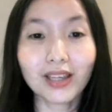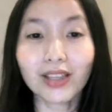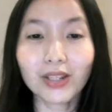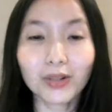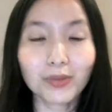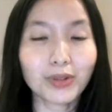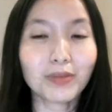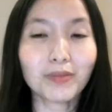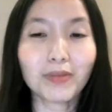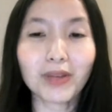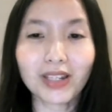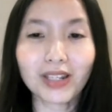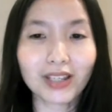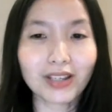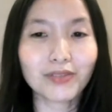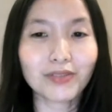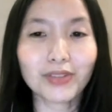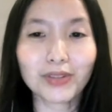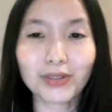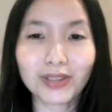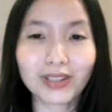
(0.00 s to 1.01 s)
together with
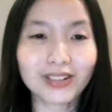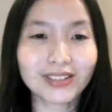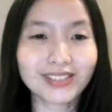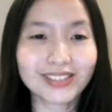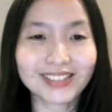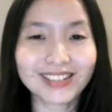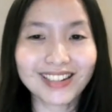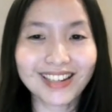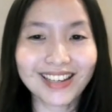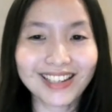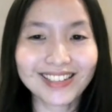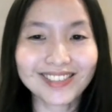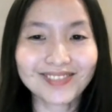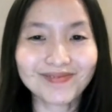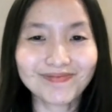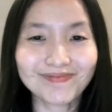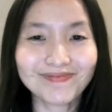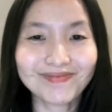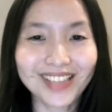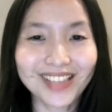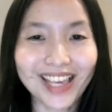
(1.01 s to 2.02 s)
many of you here today.
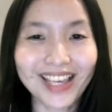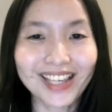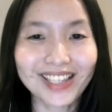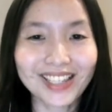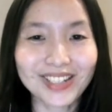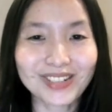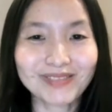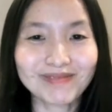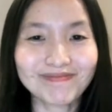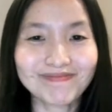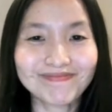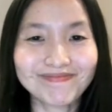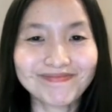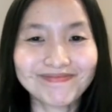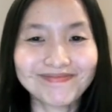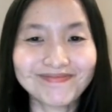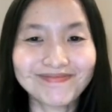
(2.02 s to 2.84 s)
Thank you.